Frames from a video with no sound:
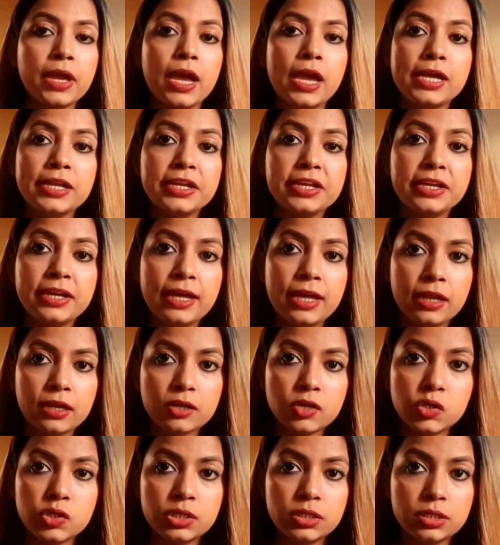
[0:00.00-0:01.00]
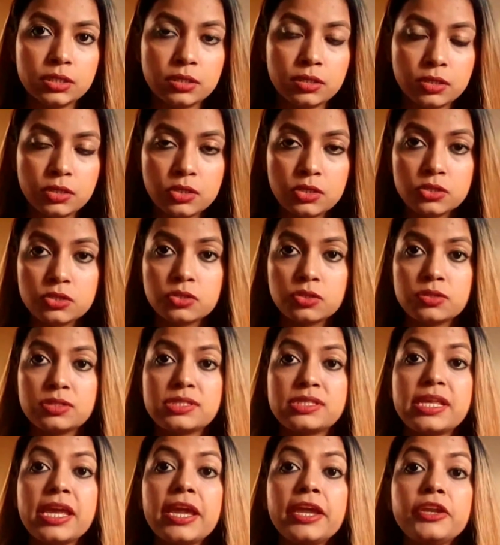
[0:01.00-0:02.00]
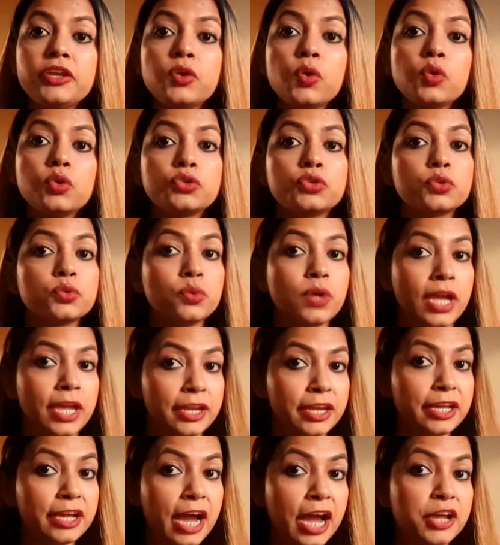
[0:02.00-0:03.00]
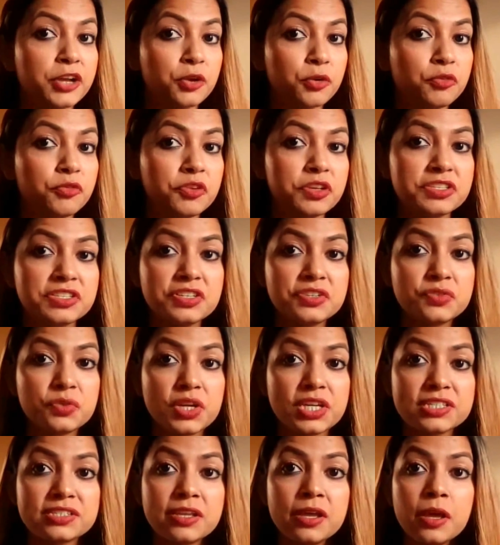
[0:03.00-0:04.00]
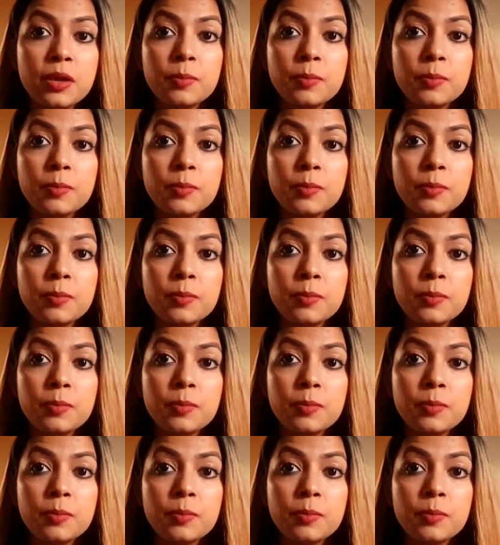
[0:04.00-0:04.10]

any alcohol. So say no to any kind of fizzy drinks,